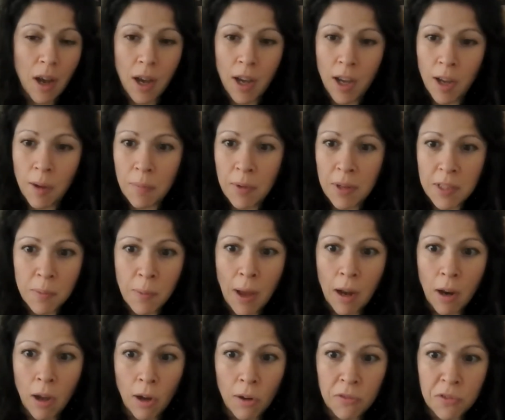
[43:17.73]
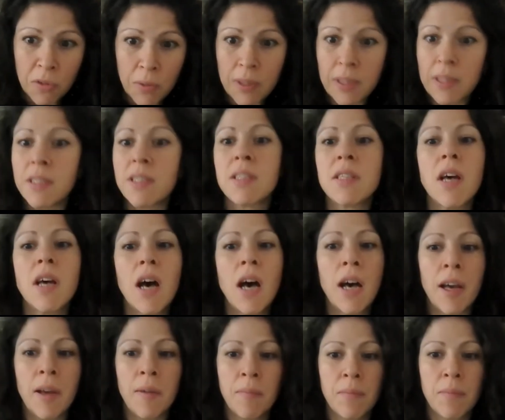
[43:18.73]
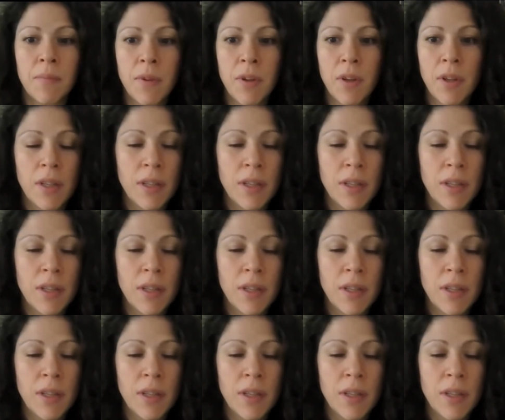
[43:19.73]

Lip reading: as well afterwards. So